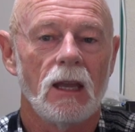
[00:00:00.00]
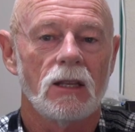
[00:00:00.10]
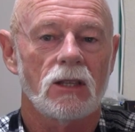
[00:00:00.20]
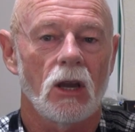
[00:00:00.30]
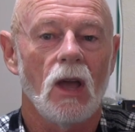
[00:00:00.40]

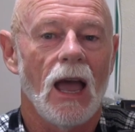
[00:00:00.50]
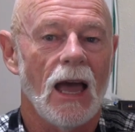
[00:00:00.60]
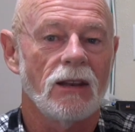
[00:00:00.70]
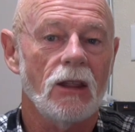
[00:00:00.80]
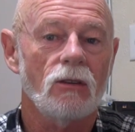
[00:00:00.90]
So
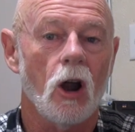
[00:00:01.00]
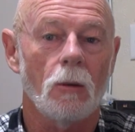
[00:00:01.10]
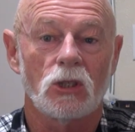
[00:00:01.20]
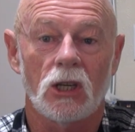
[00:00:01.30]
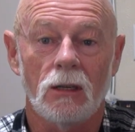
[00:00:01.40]
another
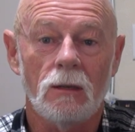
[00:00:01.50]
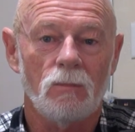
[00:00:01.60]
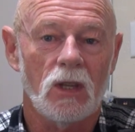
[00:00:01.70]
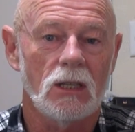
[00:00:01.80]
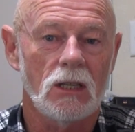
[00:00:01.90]
option
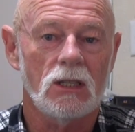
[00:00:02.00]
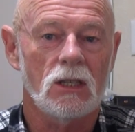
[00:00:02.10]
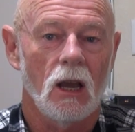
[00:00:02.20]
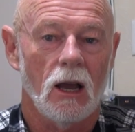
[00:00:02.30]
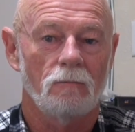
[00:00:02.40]

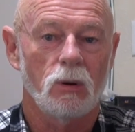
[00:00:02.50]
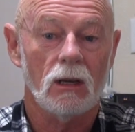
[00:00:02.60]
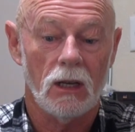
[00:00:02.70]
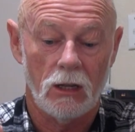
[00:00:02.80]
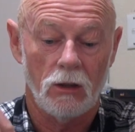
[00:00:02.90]
is, I've put
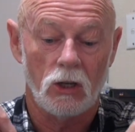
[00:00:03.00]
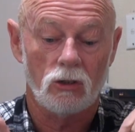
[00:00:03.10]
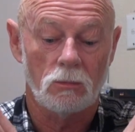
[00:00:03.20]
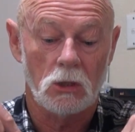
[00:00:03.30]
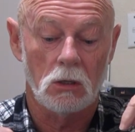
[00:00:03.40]
a link in the
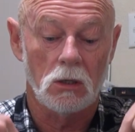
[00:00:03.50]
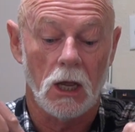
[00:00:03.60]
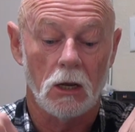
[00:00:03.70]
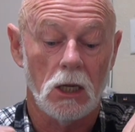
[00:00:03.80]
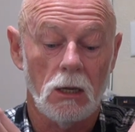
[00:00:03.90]
description
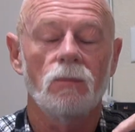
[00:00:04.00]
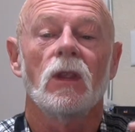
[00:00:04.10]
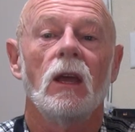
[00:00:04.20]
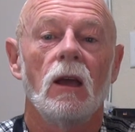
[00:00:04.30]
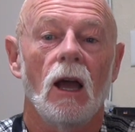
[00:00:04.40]
down here,
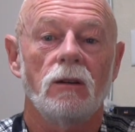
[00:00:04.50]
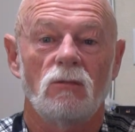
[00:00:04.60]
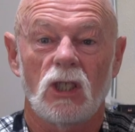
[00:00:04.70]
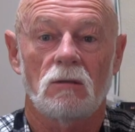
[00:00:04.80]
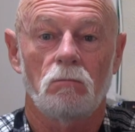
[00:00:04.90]

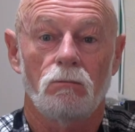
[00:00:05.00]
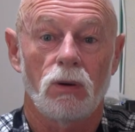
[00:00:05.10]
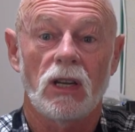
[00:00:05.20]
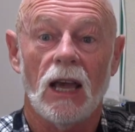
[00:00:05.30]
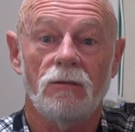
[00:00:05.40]
just
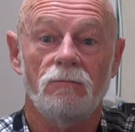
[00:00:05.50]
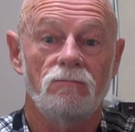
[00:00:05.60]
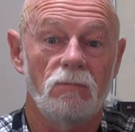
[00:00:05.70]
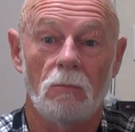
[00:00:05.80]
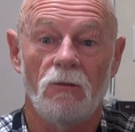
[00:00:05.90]
print out a
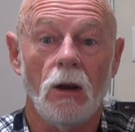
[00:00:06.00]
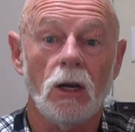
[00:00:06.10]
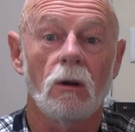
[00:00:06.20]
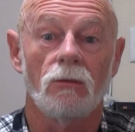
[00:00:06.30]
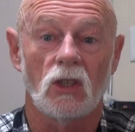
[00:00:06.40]

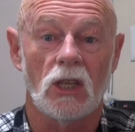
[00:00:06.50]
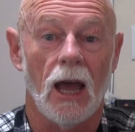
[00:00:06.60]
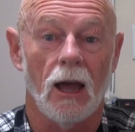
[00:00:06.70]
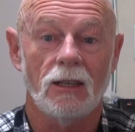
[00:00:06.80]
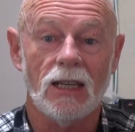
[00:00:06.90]
photo of the
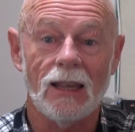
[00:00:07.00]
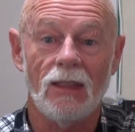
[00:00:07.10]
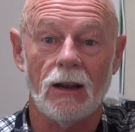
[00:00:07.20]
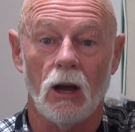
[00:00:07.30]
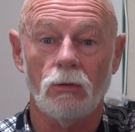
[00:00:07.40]
tower and take
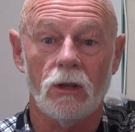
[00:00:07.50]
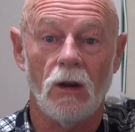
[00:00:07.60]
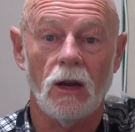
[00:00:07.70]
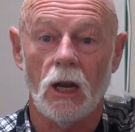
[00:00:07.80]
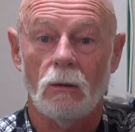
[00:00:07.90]
that, hold the
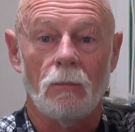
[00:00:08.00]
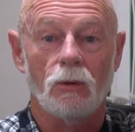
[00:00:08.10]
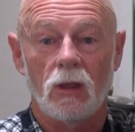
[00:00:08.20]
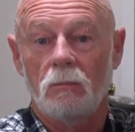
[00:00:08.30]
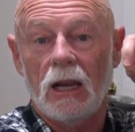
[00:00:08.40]
photo up
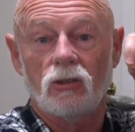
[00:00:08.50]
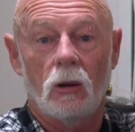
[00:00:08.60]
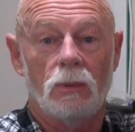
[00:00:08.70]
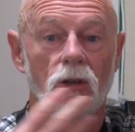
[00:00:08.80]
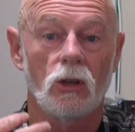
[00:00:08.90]
with the
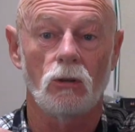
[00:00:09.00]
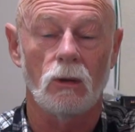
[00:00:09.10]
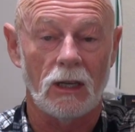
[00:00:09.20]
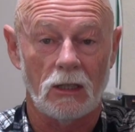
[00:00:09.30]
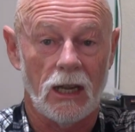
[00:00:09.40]
backdrop and you,
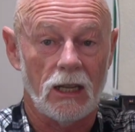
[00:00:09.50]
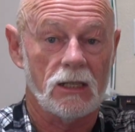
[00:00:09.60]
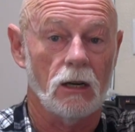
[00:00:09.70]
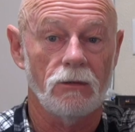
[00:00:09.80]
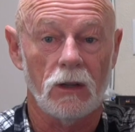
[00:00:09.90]
and then take a
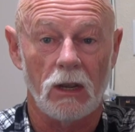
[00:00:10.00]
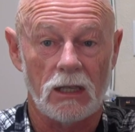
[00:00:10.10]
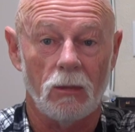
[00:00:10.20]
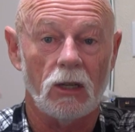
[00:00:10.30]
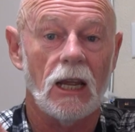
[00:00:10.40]
selfie or get
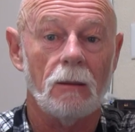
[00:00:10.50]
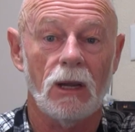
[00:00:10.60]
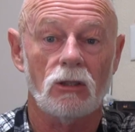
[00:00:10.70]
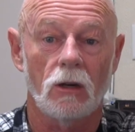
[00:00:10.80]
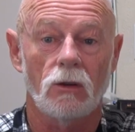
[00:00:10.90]
someone to take a
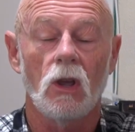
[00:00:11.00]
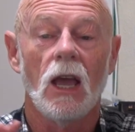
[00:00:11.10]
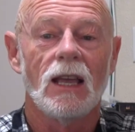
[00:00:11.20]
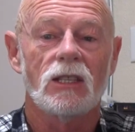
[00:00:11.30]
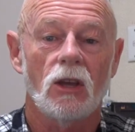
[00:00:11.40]
picture of you
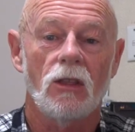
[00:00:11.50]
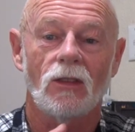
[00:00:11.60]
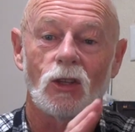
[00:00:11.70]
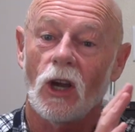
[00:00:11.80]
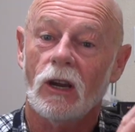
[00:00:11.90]
so
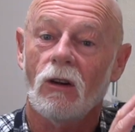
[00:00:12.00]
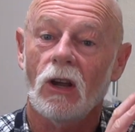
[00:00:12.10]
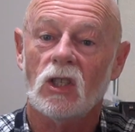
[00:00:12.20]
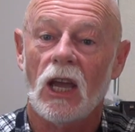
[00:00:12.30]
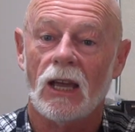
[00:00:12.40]
that the
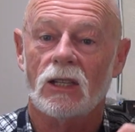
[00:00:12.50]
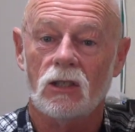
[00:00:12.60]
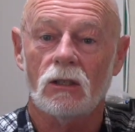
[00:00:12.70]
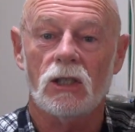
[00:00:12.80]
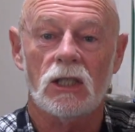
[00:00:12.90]
Tokoroa tower
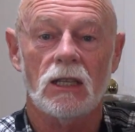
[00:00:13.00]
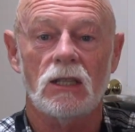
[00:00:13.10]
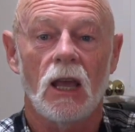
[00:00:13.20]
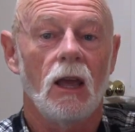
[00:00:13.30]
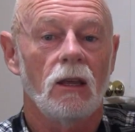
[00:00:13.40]
still
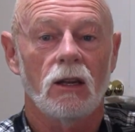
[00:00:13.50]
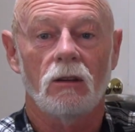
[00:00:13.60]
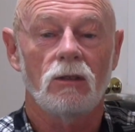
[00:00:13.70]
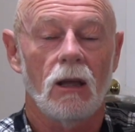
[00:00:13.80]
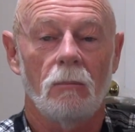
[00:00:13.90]
sees,
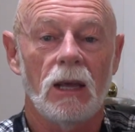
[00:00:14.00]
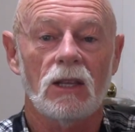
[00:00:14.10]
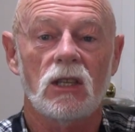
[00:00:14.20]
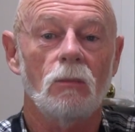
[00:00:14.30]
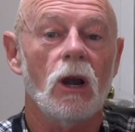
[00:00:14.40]

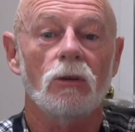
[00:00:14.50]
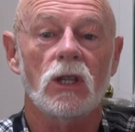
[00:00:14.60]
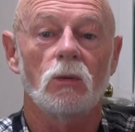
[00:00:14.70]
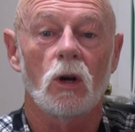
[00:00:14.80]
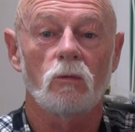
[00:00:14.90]
appears somewhere else
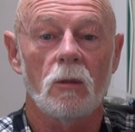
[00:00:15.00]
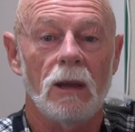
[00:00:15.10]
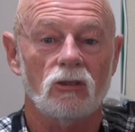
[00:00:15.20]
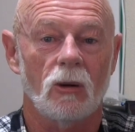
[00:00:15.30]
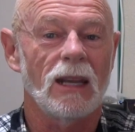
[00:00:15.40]
in the world with a
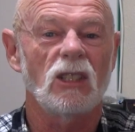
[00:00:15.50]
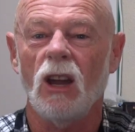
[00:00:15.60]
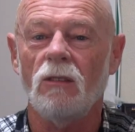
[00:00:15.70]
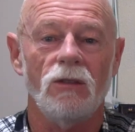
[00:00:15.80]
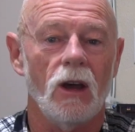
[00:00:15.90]
backdrop. Now,
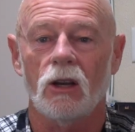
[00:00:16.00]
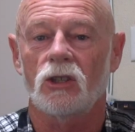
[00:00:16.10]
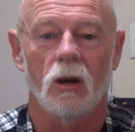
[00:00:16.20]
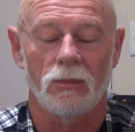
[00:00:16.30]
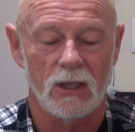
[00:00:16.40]
don't
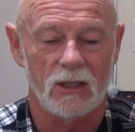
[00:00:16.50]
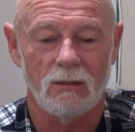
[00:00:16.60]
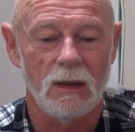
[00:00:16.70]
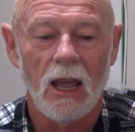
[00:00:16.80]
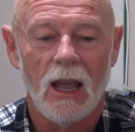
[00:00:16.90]
Photoshop this.
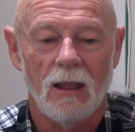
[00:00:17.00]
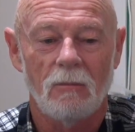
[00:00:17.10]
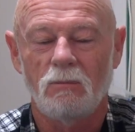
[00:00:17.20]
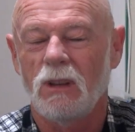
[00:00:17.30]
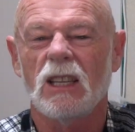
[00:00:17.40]

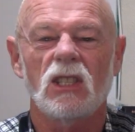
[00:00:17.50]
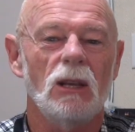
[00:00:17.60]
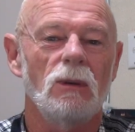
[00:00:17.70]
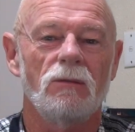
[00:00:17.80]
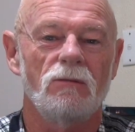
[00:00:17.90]
You can
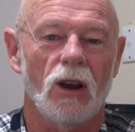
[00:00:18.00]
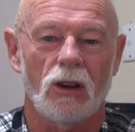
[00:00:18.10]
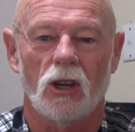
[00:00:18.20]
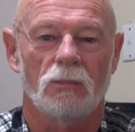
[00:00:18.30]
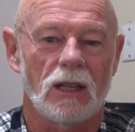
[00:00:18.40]
see when
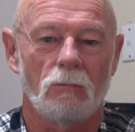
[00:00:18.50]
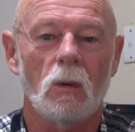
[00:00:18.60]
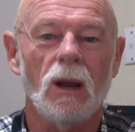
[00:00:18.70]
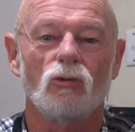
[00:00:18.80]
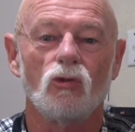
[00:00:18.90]
Photoshop's done. We
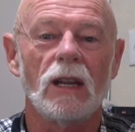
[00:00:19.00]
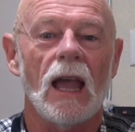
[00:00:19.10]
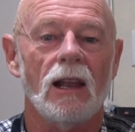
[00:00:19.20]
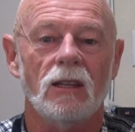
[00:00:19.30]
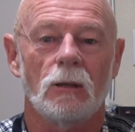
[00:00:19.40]
want
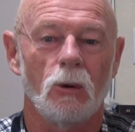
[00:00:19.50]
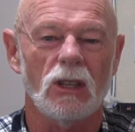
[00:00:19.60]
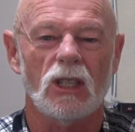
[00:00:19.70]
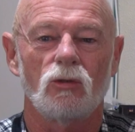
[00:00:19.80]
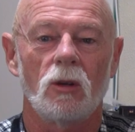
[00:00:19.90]
reality, we
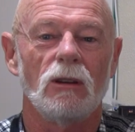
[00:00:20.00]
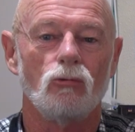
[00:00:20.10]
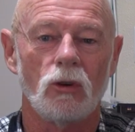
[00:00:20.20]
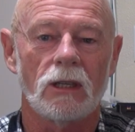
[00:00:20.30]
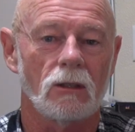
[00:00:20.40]
want this to be
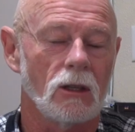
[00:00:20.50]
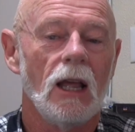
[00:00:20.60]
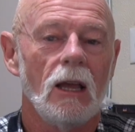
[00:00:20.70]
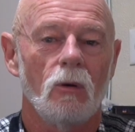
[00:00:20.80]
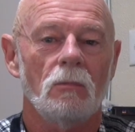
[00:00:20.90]
real. We
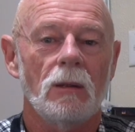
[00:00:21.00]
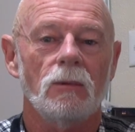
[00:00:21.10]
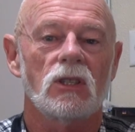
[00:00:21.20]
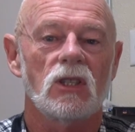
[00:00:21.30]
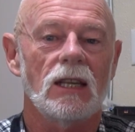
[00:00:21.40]
want
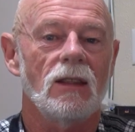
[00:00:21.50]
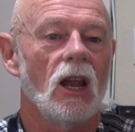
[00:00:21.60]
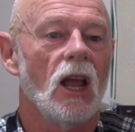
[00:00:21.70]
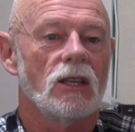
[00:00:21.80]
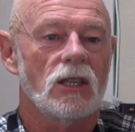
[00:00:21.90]
people to see
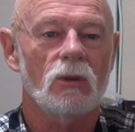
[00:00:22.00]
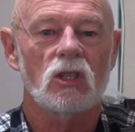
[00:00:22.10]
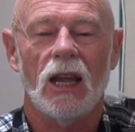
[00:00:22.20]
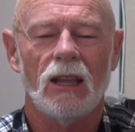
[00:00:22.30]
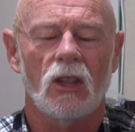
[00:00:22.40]
that
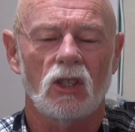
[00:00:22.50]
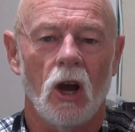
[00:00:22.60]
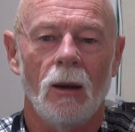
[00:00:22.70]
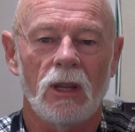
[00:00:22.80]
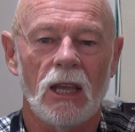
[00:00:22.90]
someone's taken the
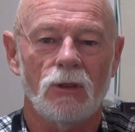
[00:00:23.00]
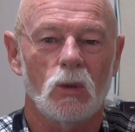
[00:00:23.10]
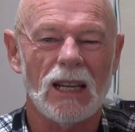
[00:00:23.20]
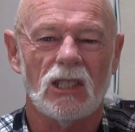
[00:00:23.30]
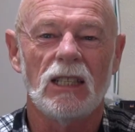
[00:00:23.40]
time and the effort
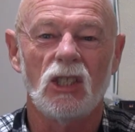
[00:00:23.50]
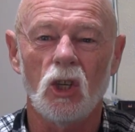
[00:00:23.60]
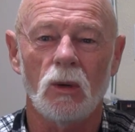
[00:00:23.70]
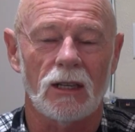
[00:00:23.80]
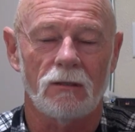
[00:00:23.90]
to actually
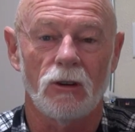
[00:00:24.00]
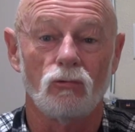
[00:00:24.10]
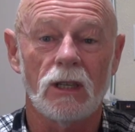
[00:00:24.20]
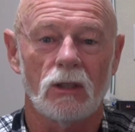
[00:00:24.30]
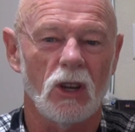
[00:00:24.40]
do it for
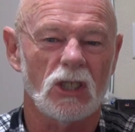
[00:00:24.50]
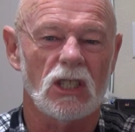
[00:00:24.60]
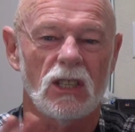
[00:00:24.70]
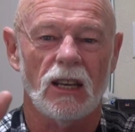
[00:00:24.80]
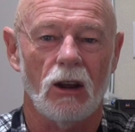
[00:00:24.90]
real, not
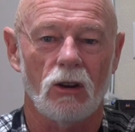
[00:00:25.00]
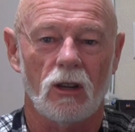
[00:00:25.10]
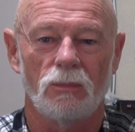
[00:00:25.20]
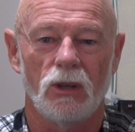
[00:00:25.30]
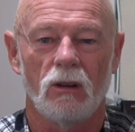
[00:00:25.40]
just sit there on a
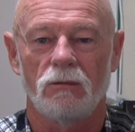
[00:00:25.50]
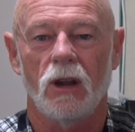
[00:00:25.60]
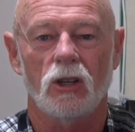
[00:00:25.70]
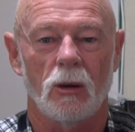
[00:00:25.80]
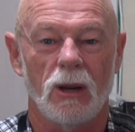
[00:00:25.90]
computer and
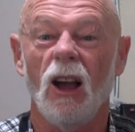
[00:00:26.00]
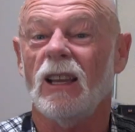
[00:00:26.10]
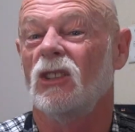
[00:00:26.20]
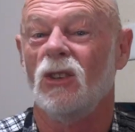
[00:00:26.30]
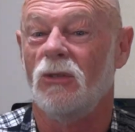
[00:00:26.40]
Photoshop it. I
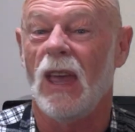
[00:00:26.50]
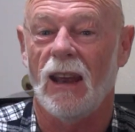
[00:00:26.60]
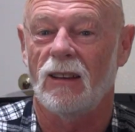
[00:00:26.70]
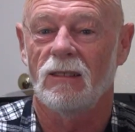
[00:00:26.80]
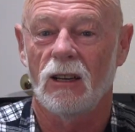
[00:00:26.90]
could do
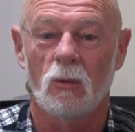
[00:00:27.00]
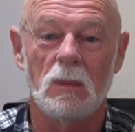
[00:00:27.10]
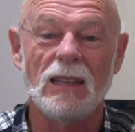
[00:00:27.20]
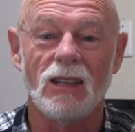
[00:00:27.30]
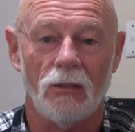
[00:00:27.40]
that, and it would
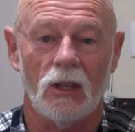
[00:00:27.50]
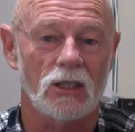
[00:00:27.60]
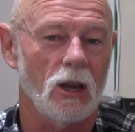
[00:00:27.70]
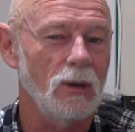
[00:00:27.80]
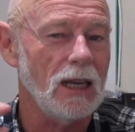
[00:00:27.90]
mean nothing.
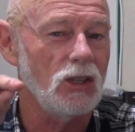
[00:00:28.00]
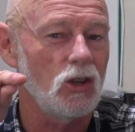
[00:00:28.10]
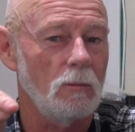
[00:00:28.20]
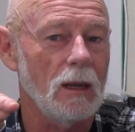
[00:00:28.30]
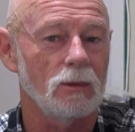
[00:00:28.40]
So we need
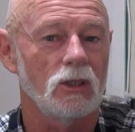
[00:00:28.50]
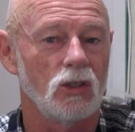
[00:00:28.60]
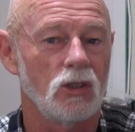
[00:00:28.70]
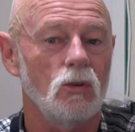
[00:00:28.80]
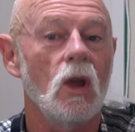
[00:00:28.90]
you people to
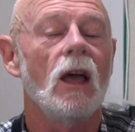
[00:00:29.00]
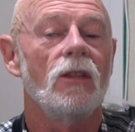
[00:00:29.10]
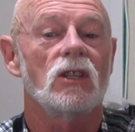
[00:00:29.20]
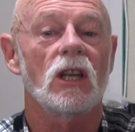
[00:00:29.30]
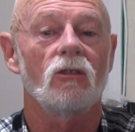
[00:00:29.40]
do
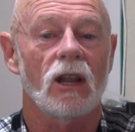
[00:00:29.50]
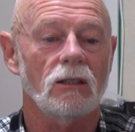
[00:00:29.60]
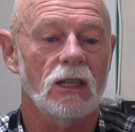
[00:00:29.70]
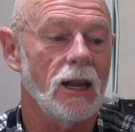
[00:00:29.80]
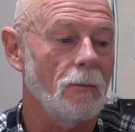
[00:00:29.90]
this in
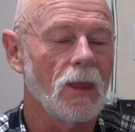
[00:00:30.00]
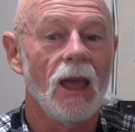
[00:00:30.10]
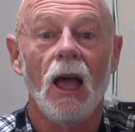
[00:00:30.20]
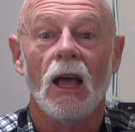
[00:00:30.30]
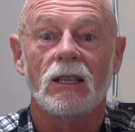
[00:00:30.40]
reality. Now,
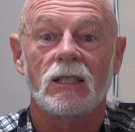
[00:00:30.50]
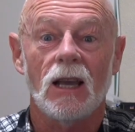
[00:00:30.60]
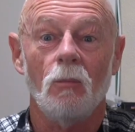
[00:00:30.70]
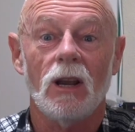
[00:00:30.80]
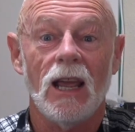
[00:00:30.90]

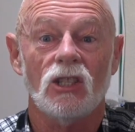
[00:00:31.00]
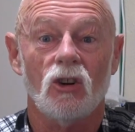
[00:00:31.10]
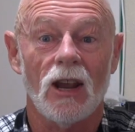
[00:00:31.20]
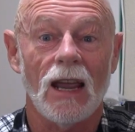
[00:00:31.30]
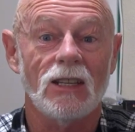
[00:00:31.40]
someone has
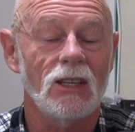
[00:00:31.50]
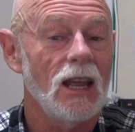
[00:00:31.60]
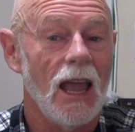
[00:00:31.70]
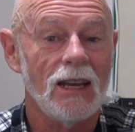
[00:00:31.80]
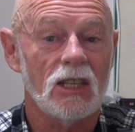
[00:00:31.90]
created
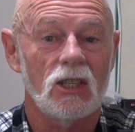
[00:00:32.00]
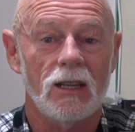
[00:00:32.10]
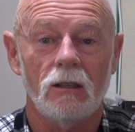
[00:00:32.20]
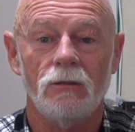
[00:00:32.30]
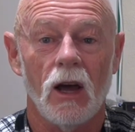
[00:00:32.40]
an
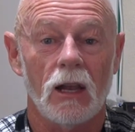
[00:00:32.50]
STL file.